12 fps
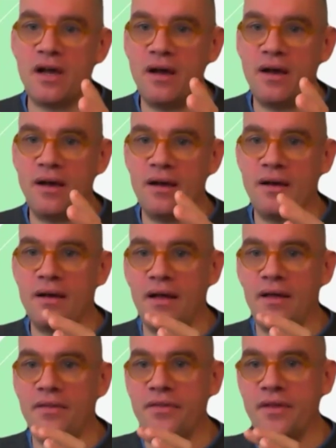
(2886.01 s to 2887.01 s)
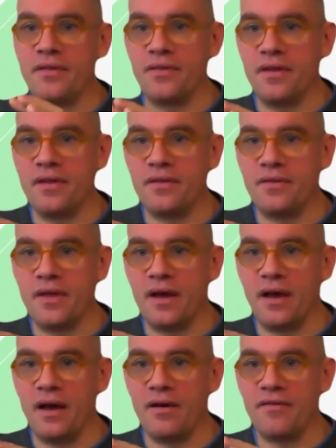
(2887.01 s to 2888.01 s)
are that
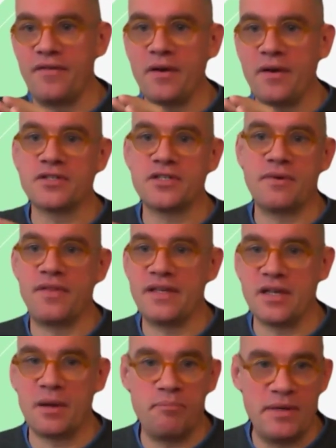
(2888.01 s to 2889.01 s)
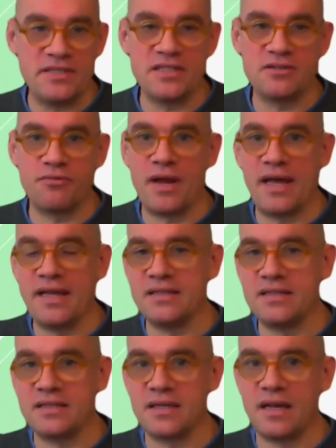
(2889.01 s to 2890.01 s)
are focused on things like business rates,